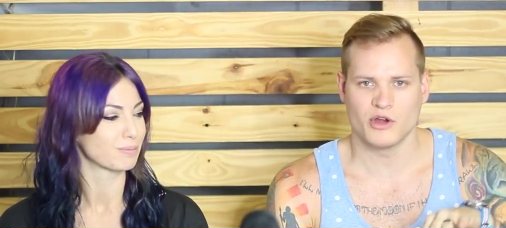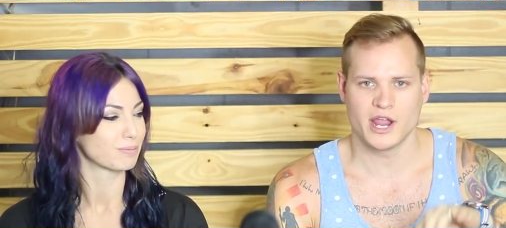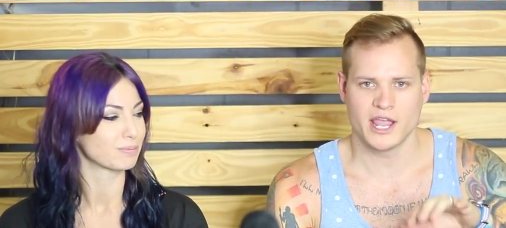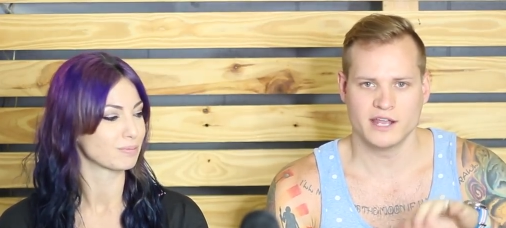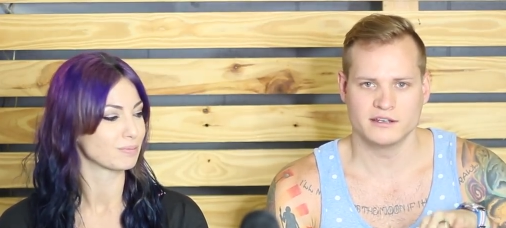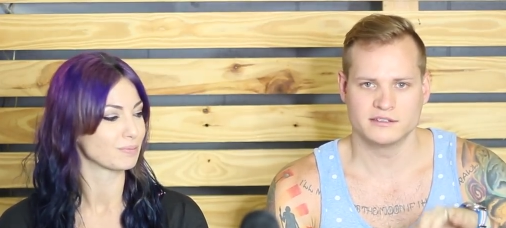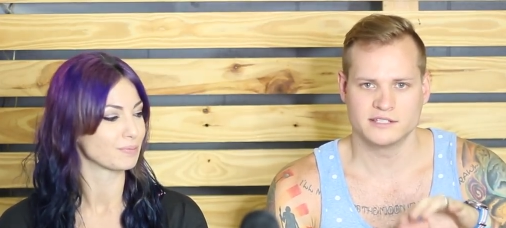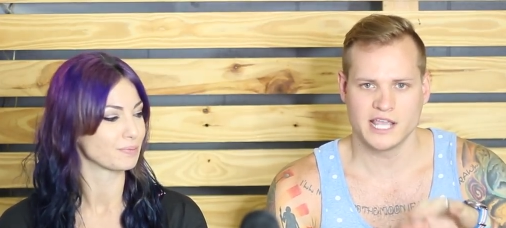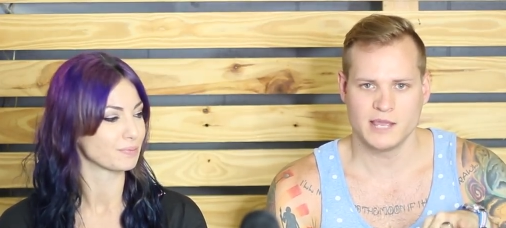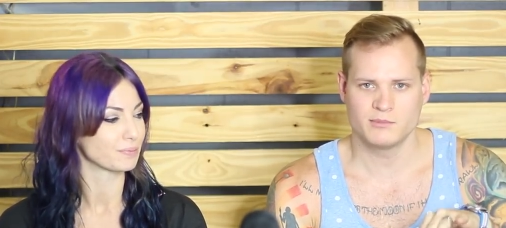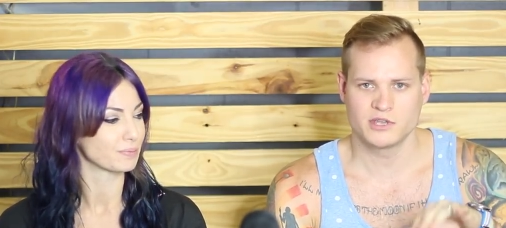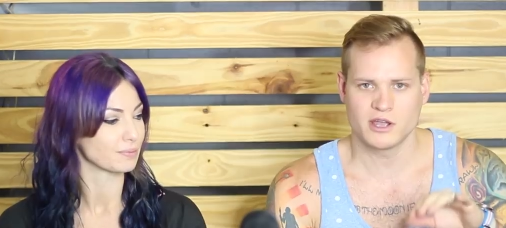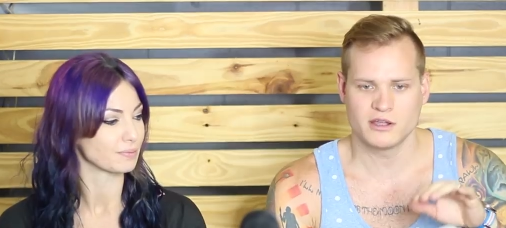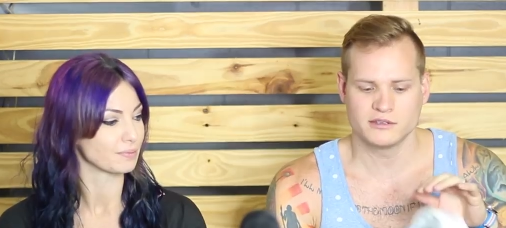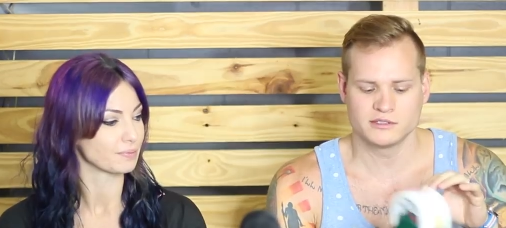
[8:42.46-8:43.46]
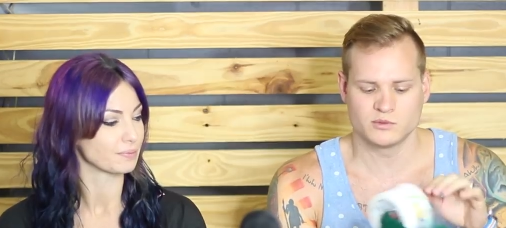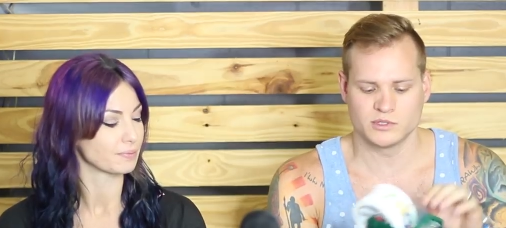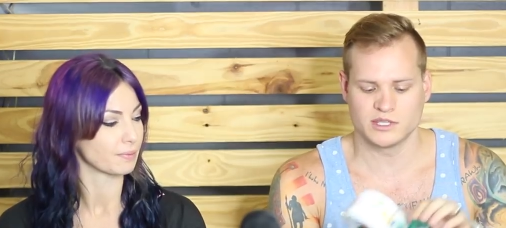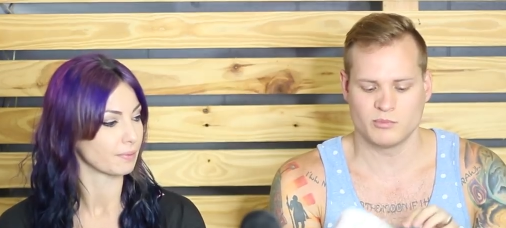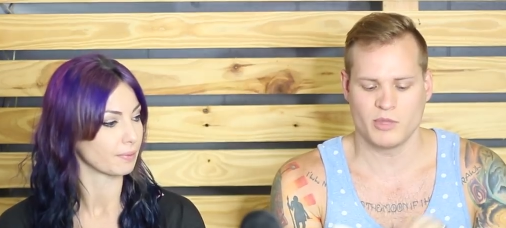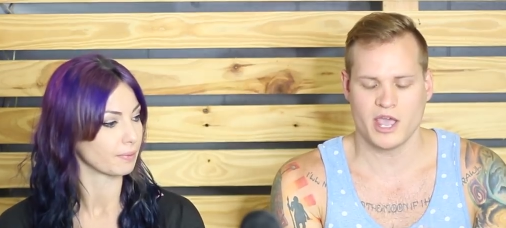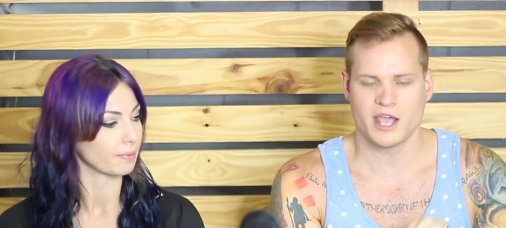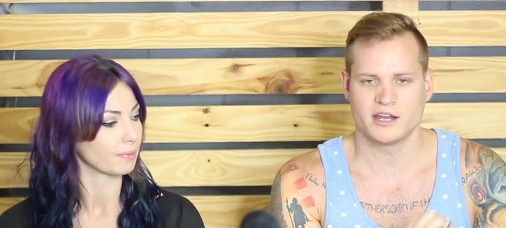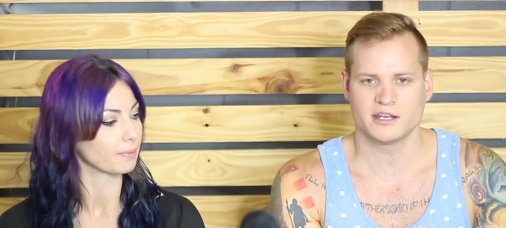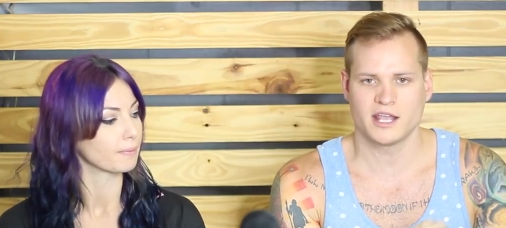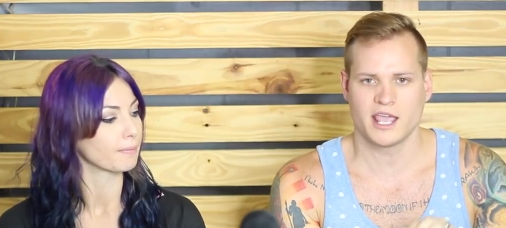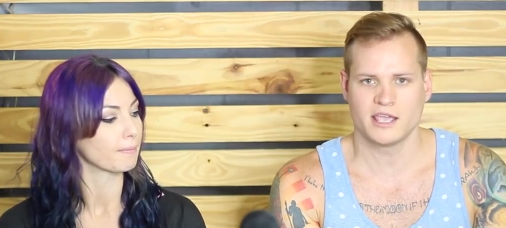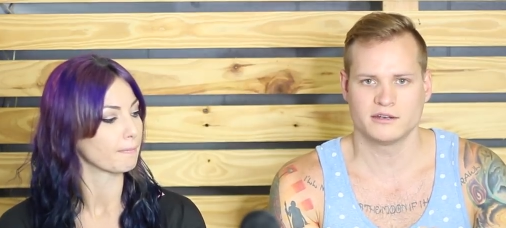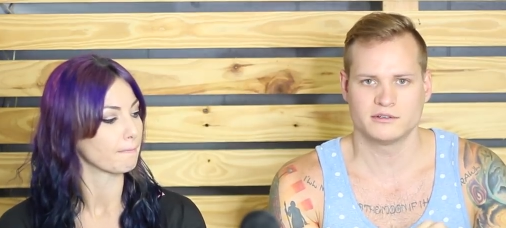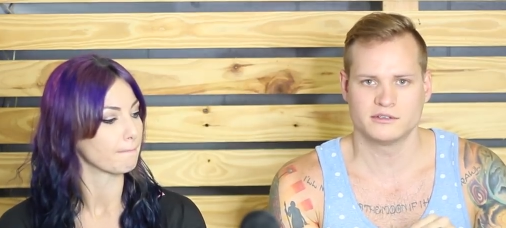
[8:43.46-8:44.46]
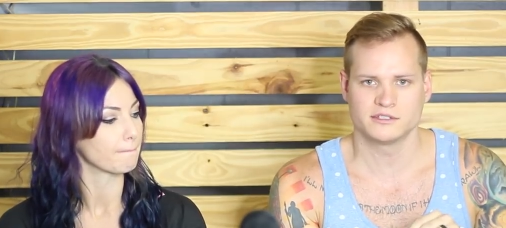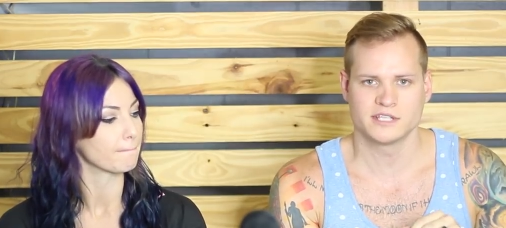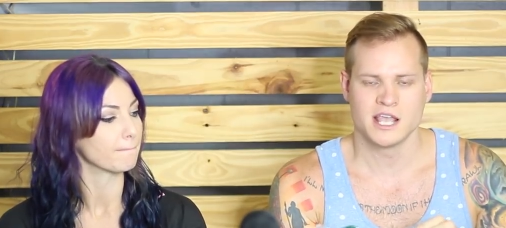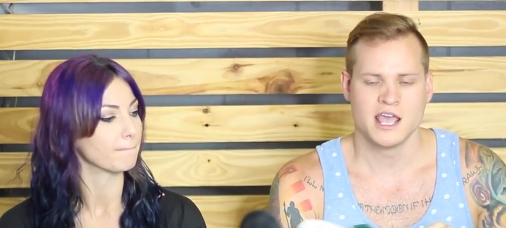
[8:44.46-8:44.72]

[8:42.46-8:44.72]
Speaker 1: brand tape guns with the padded handles.